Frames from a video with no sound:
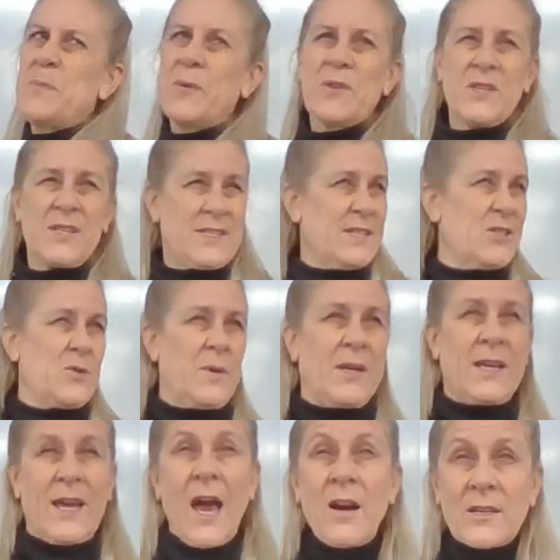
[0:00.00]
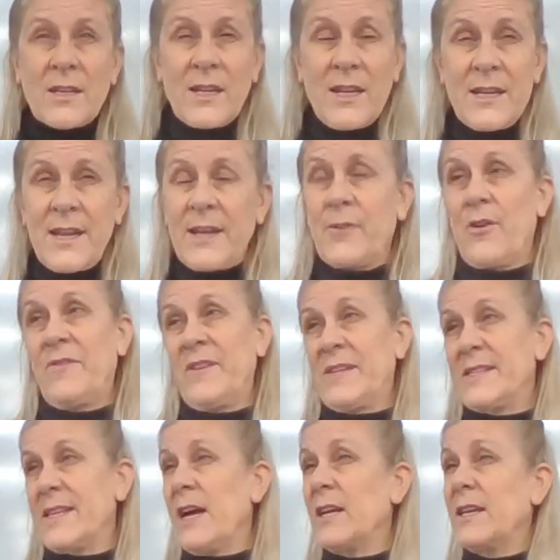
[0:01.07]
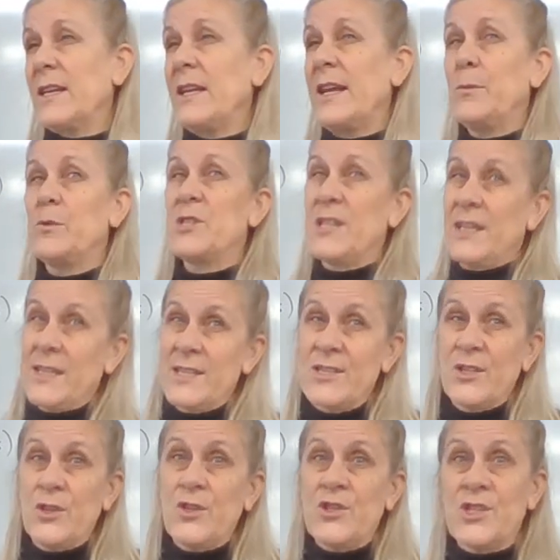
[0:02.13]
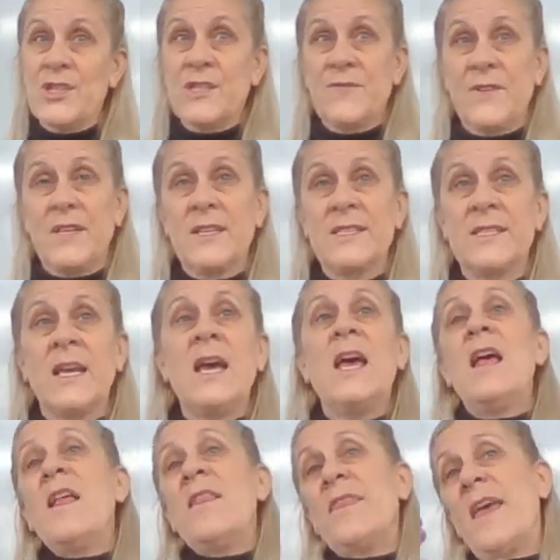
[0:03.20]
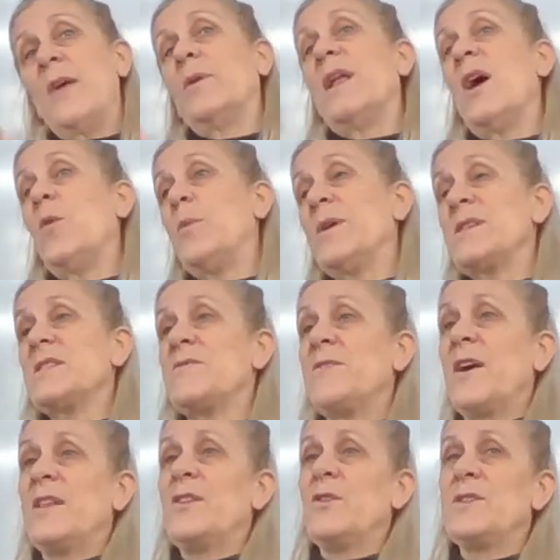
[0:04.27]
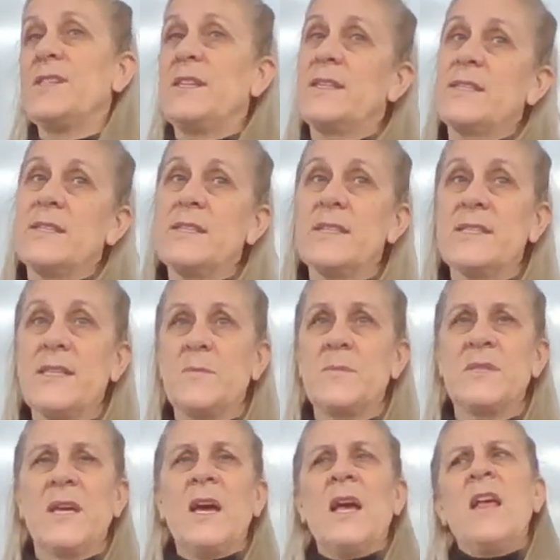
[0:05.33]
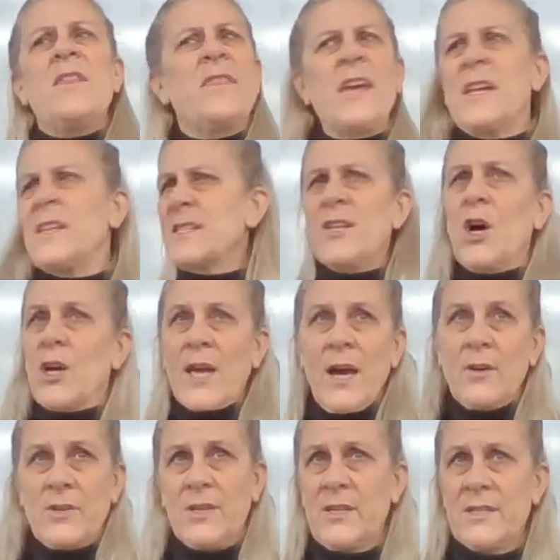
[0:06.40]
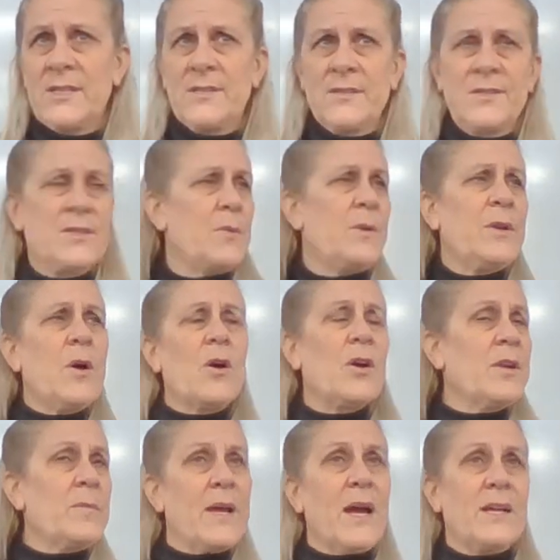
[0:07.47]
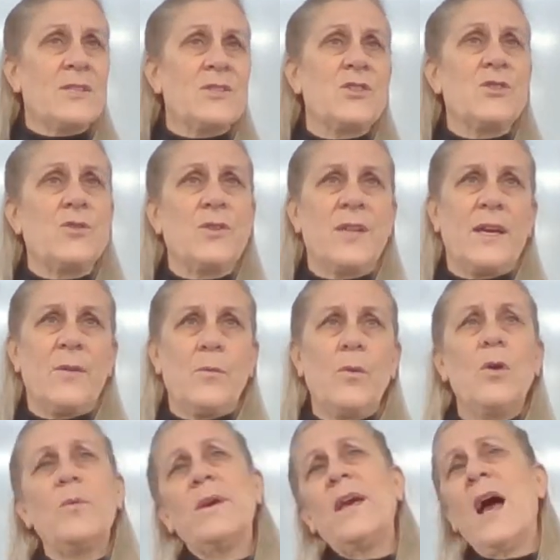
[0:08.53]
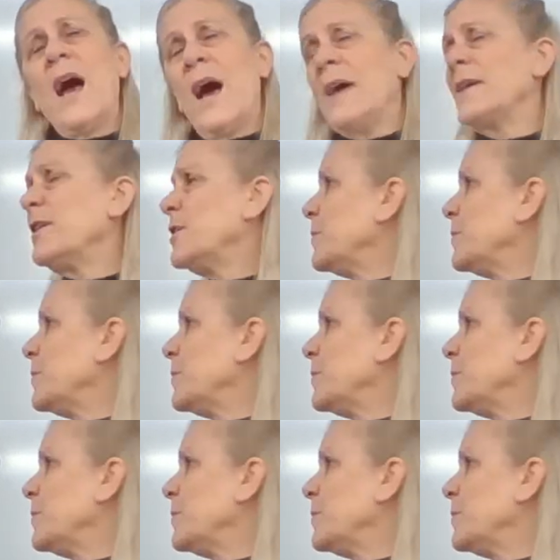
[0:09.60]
put this into our calculator. Our graphics calculator will tell us solutions for this. That will help us to find those x-intercepts. That's not calculus. So we're not going to be asked to do that. What we are going to